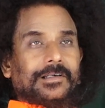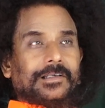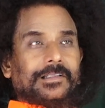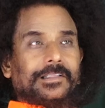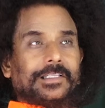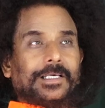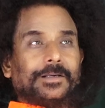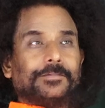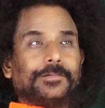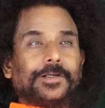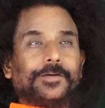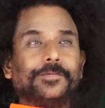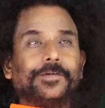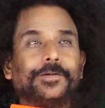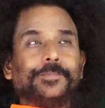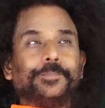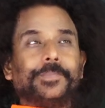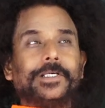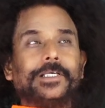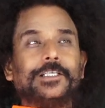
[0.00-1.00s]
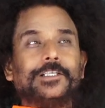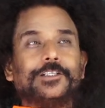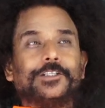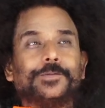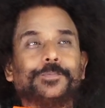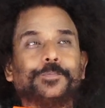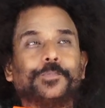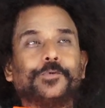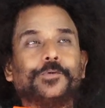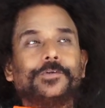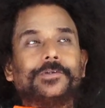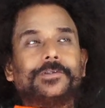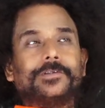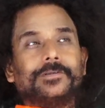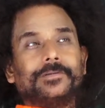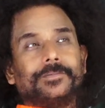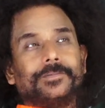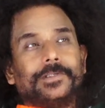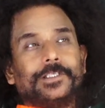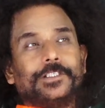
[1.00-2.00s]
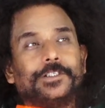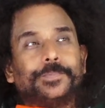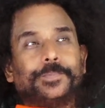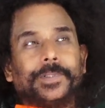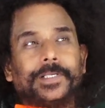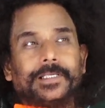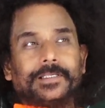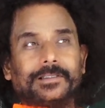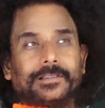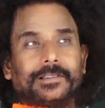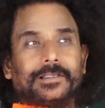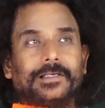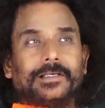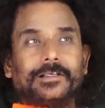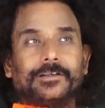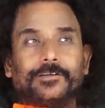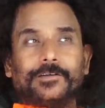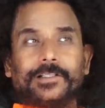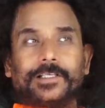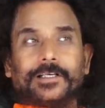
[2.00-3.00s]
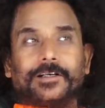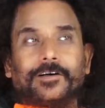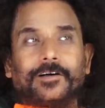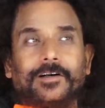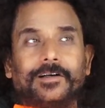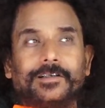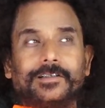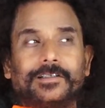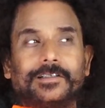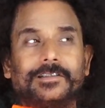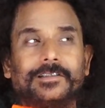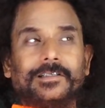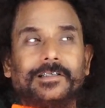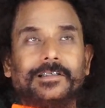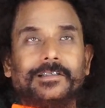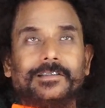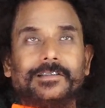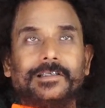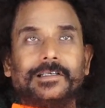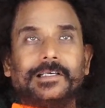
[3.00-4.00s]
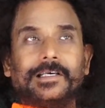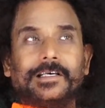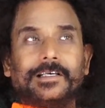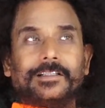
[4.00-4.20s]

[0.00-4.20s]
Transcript: They have given big space into their consciousness,